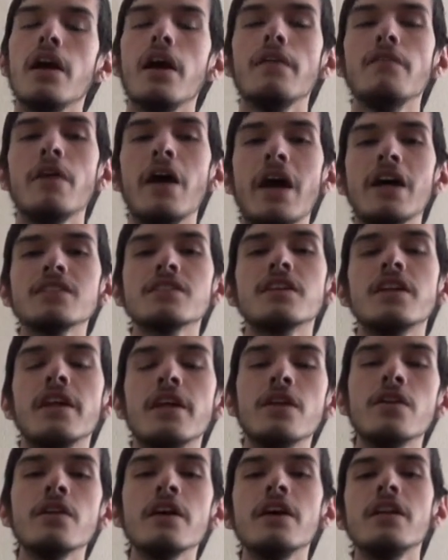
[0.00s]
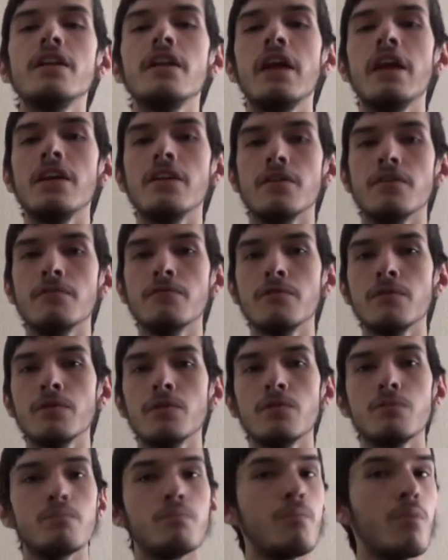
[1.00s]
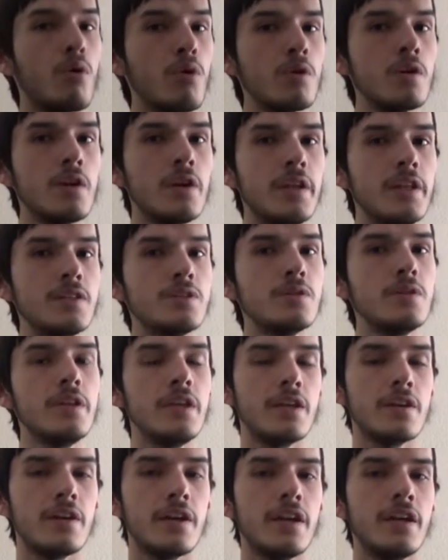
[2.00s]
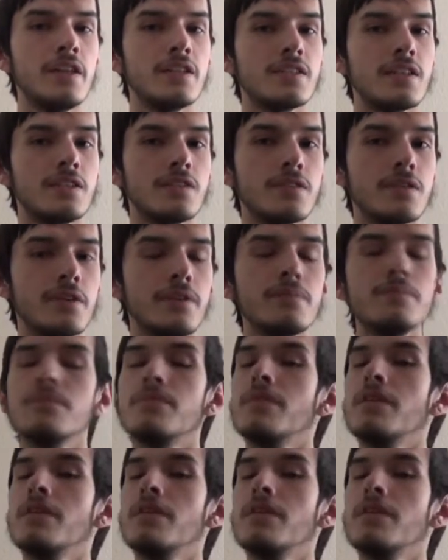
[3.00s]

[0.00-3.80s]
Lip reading: If you ask an internet native born into the internet, essentially,